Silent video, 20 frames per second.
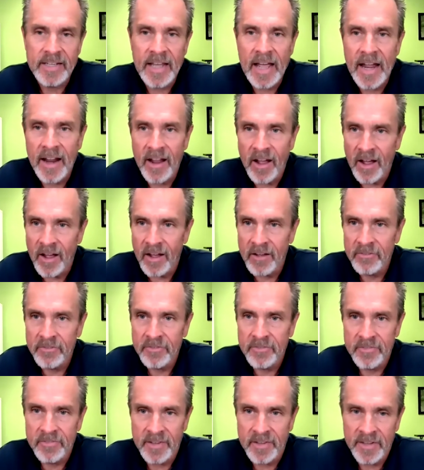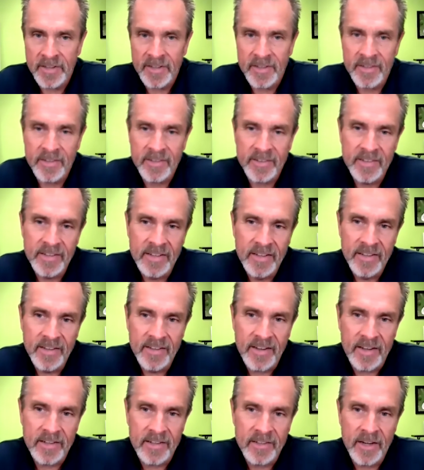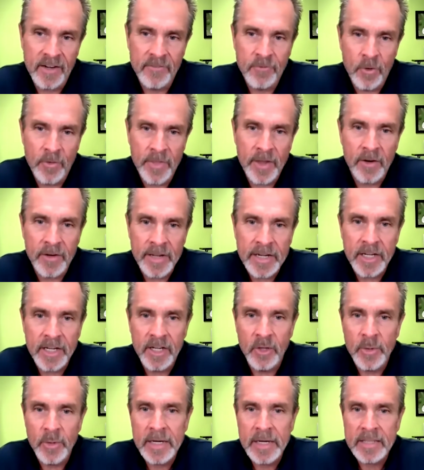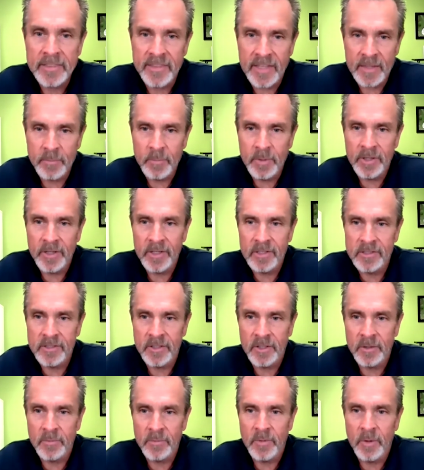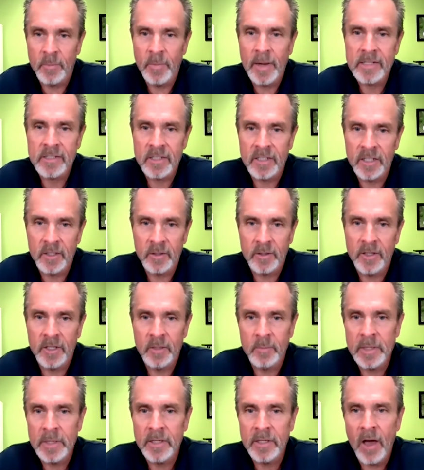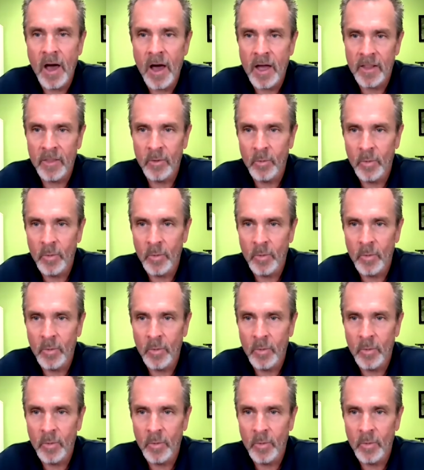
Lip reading: die off, and therefore they don't need to do anything because they're basically going to be gone in the